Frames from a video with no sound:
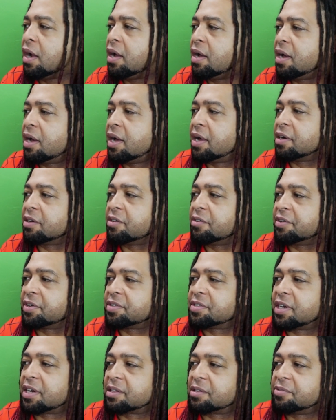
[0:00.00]
I don't know
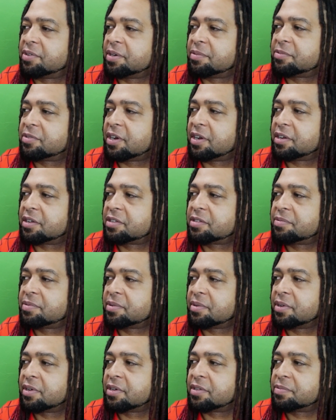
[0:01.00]
exactly what I'm trying to
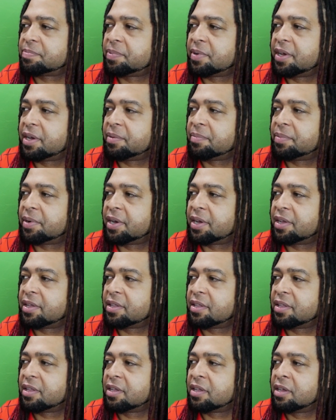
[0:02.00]
explain, but
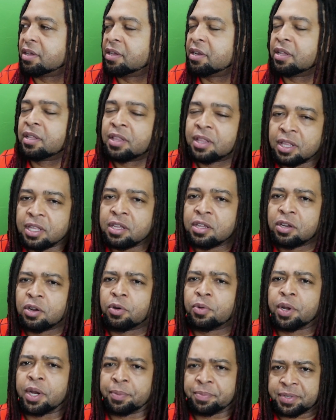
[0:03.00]
you
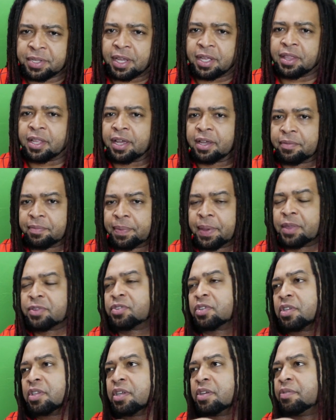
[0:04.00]
know what I'm saying, like
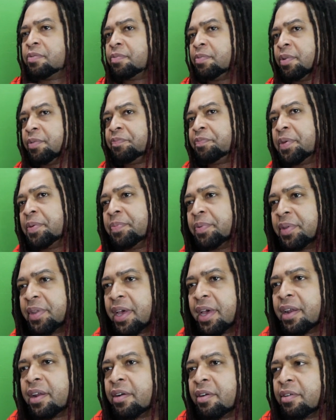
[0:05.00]
basically with people
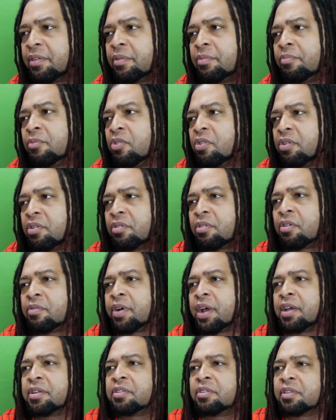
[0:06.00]
that are more
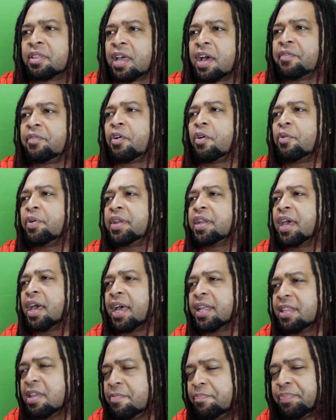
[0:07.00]
around your level, and
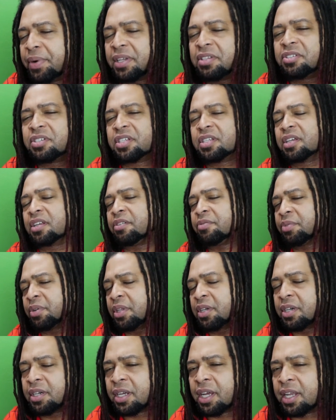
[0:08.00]
I think Bungie did a
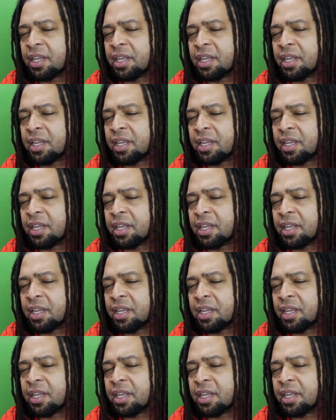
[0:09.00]
really good